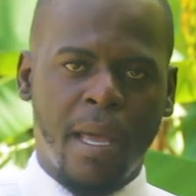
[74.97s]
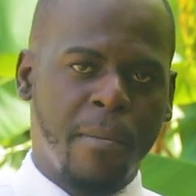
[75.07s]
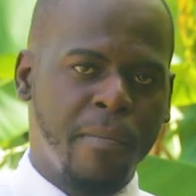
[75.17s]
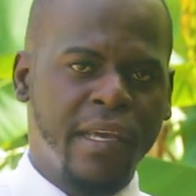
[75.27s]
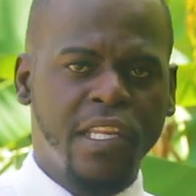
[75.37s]

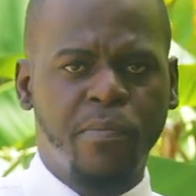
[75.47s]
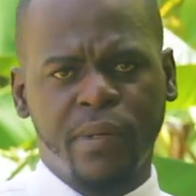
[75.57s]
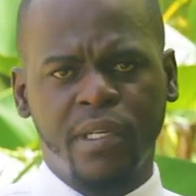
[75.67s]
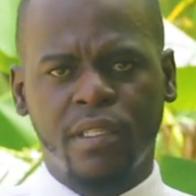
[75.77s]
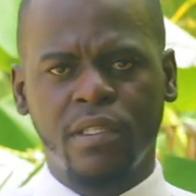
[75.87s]
many
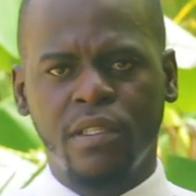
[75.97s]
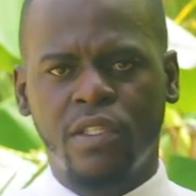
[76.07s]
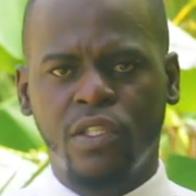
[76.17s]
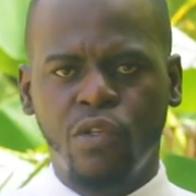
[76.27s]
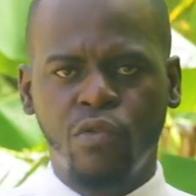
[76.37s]

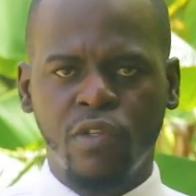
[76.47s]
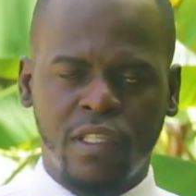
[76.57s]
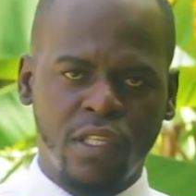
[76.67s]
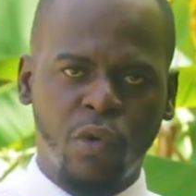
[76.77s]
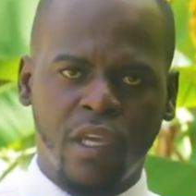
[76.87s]
persons
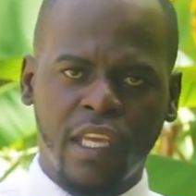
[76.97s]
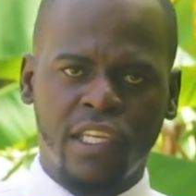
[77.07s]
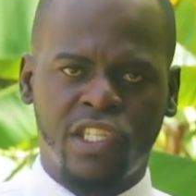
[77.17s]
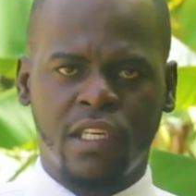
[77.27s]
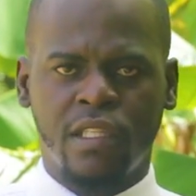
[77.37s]
use the
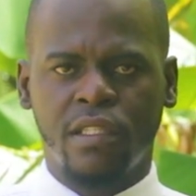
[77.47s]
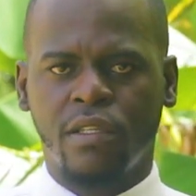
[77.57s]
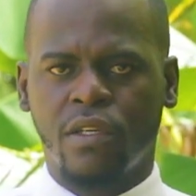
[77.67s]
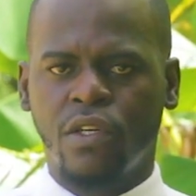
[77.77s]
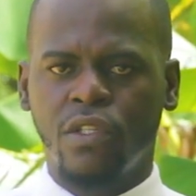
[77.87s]
occasion
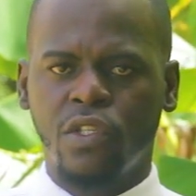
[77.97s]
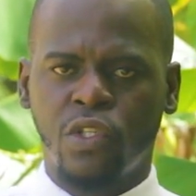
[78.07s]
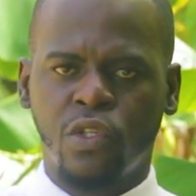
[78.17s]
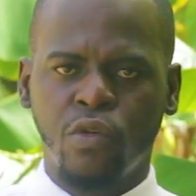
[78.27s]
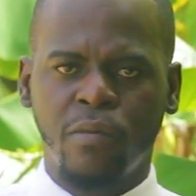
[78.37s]
to
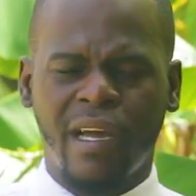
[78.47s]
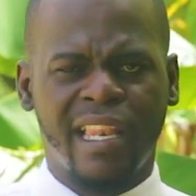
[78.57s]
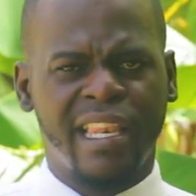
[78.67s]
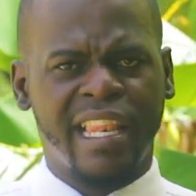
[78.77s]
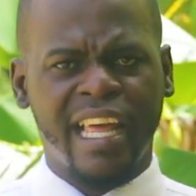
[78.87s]
consume
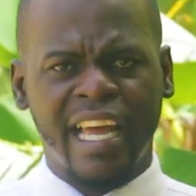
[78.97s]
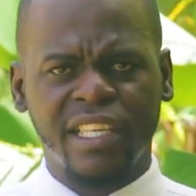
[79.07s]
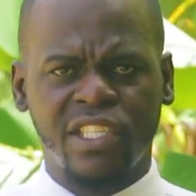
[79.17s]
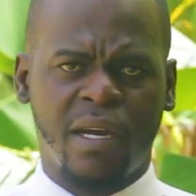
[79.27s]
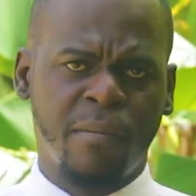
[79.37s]
a
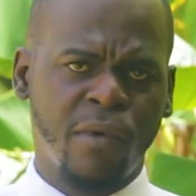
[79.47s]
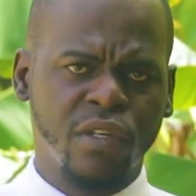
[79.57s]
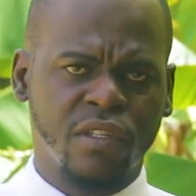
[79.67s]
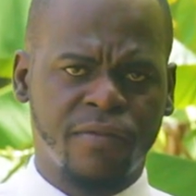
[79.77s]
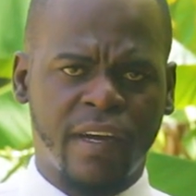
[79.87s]
large
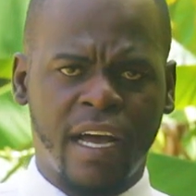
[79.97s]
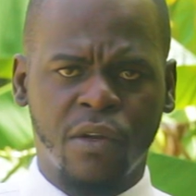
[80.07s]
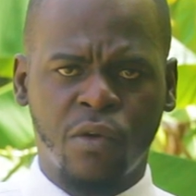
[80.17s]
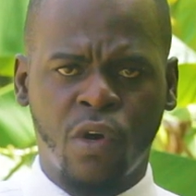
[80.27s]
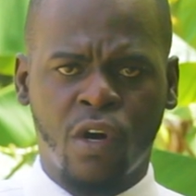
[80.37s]
amount of
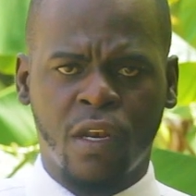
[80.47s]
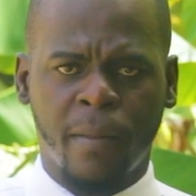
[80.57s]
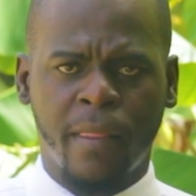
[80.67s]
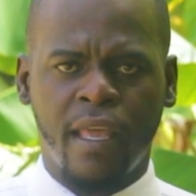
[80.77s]
alcohol.